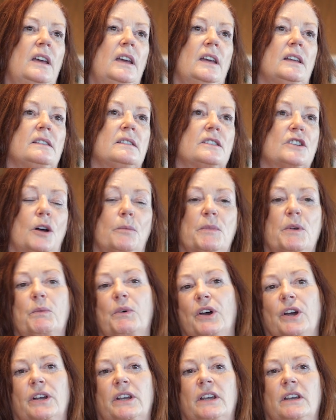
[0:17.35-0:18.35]
It stopped me
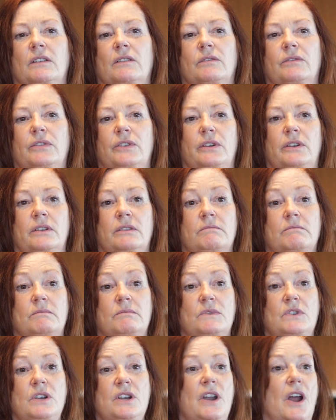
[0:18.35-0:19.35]
working for
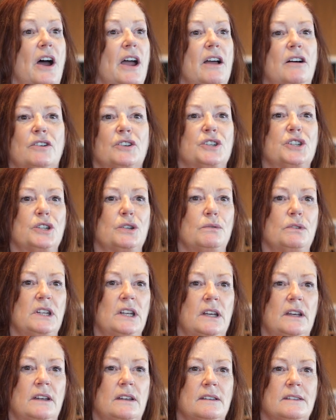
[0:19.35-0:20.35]
nigh on two
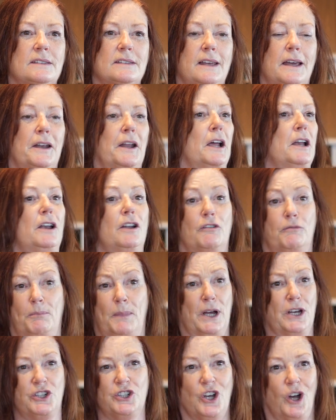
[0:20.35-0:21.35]
years, and I love
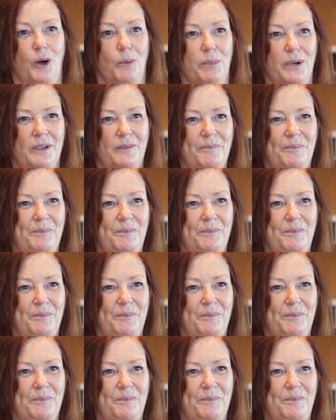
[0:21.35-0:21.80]
my job.